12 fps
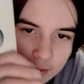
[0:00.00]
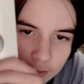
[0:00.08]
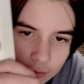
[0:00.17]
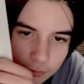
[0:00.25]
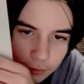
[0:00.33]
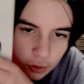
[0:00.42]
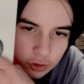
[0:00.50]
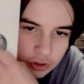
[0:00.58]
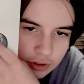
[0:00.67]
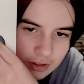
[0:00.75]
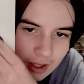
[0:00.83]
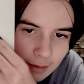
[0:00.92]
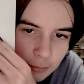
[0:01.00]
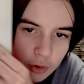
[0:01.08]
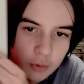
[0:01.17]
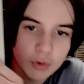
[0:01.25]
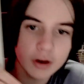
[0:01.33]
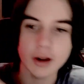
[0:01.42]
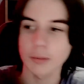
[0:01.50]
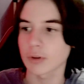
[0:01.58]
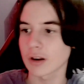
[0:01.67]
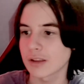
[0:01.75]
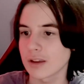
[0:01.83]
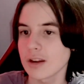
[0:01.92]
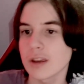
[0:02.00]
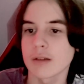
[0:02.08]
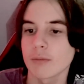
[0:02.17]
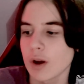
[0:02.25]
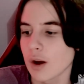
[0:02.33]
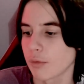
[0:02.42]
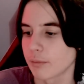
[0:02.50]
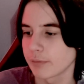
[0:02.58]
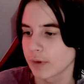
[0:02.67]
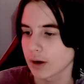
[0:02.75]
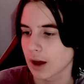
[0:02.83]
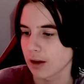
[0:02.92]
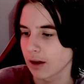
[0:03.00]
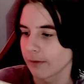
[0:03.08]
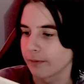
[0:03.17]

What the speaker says: version 10.1 upgrade CD. Wow, okay.